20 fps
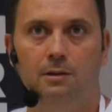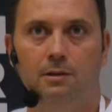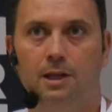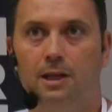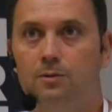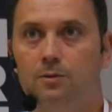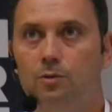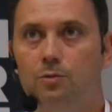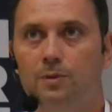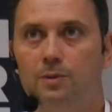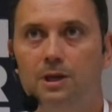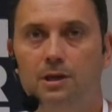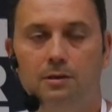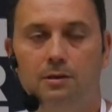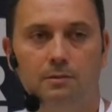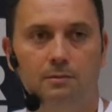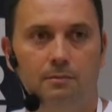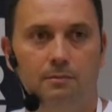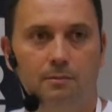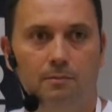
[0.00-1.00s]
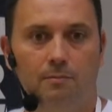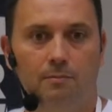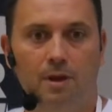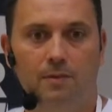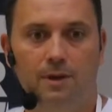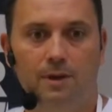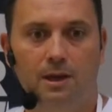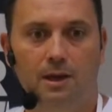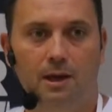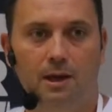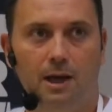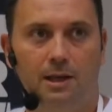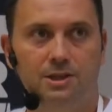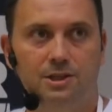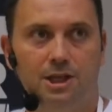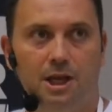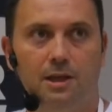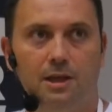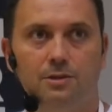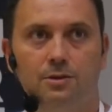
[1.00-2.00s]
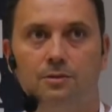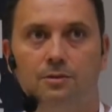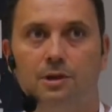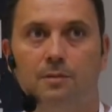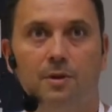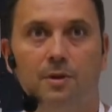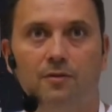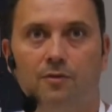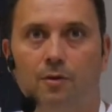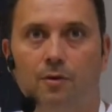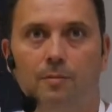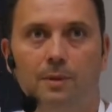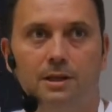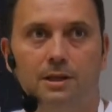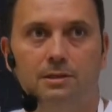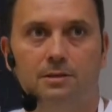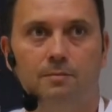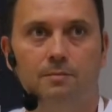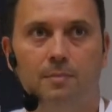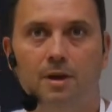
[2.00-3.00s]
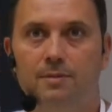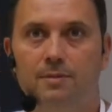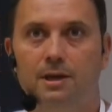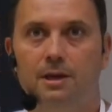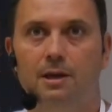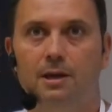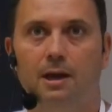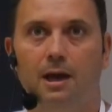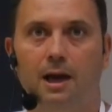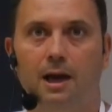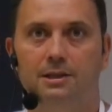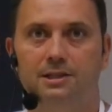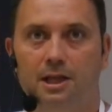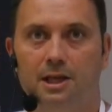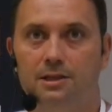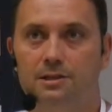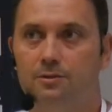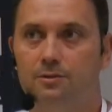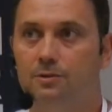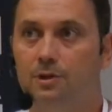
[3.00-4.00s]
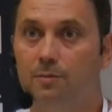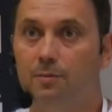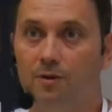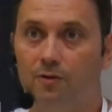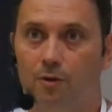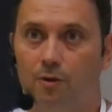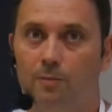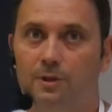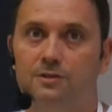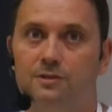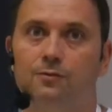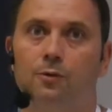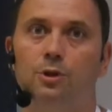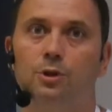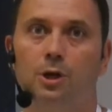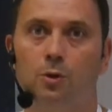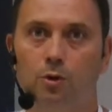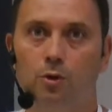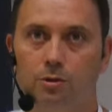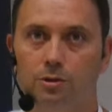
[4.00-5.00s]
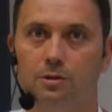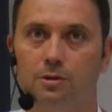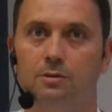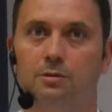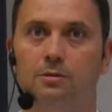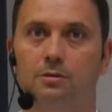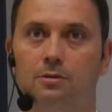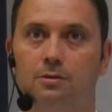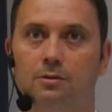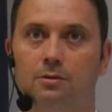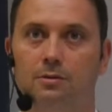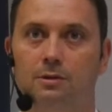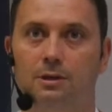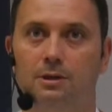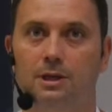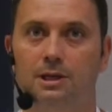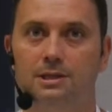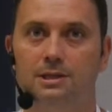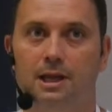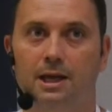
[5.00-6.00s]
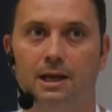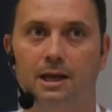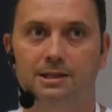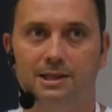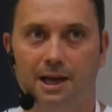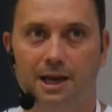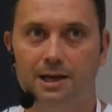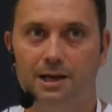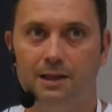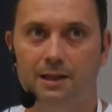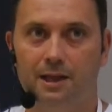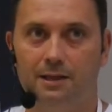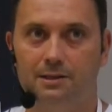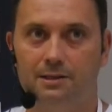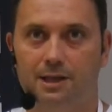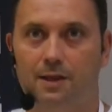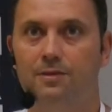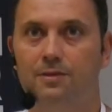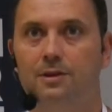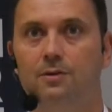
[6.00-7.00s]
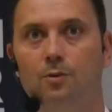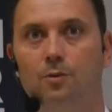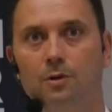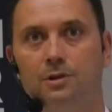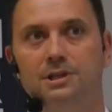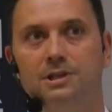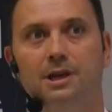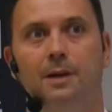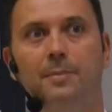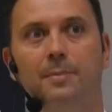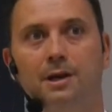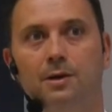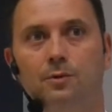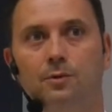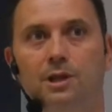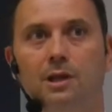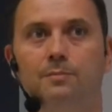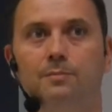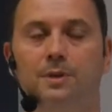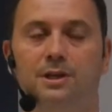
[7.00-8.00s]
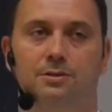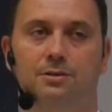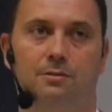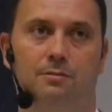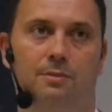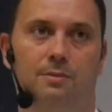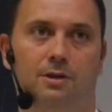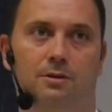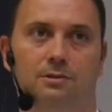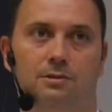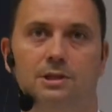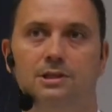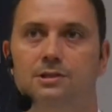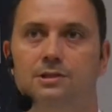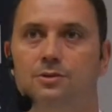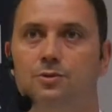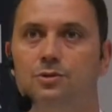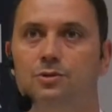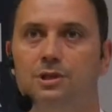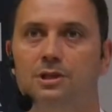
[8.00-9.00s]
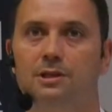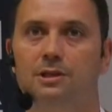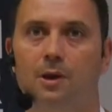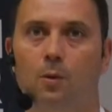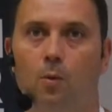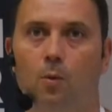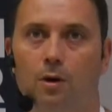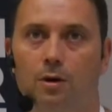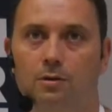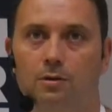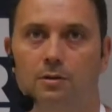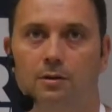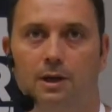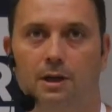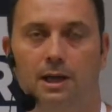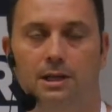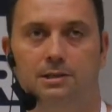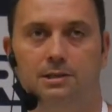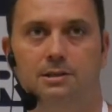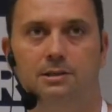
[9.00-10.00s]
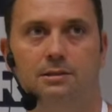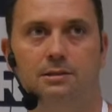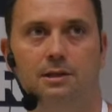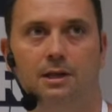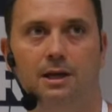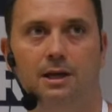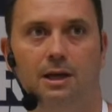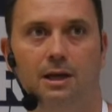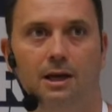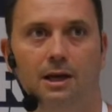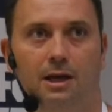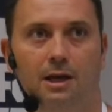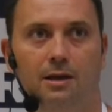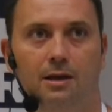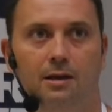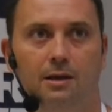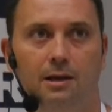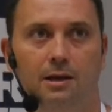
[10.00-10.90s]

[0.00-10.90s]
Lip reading: That could be maybe a change on the performance, maybe a change on the performance for the good. It's a signal that something wrong is happening with that person, because he's using the work as the